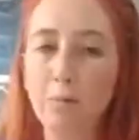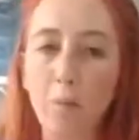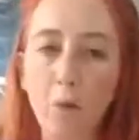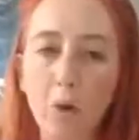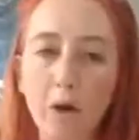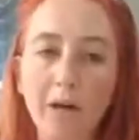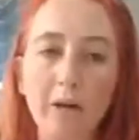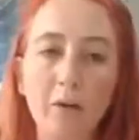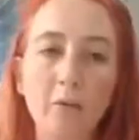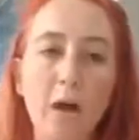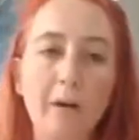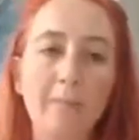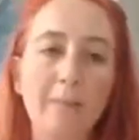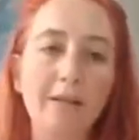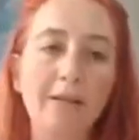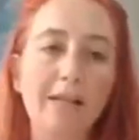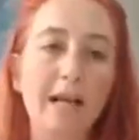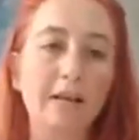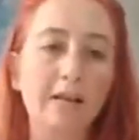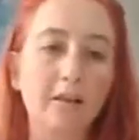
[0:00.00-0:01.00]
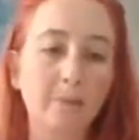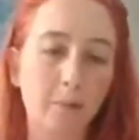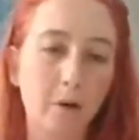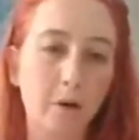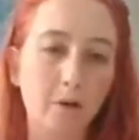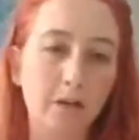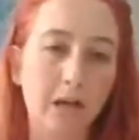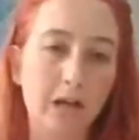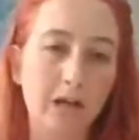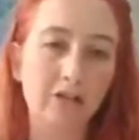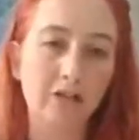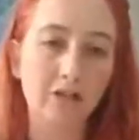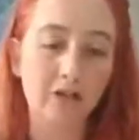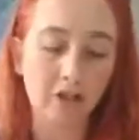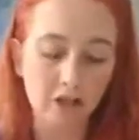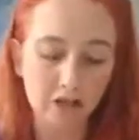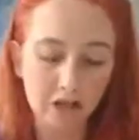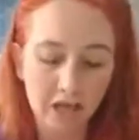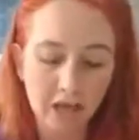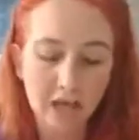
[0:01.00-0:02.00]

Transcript: pointing weapons at the protesters.